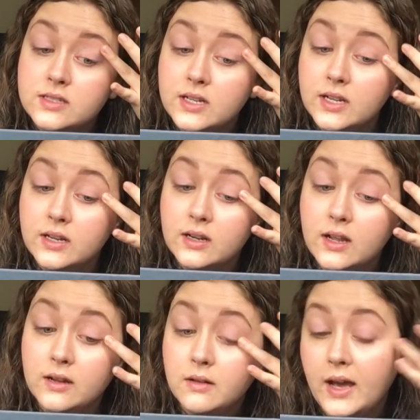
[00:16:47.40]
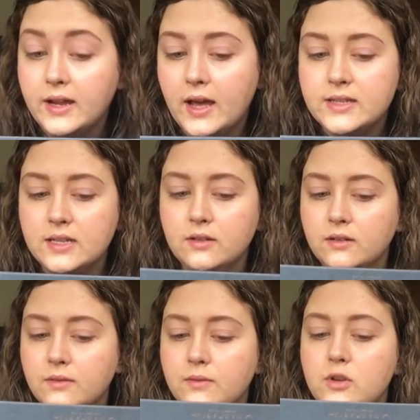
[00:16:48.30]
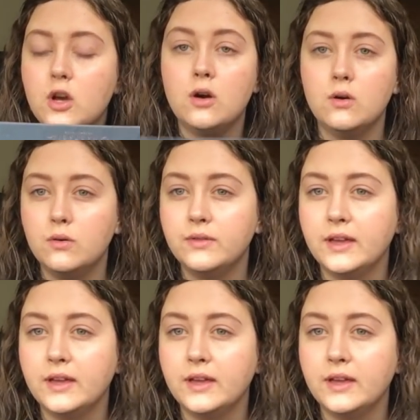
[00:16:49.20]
didn't know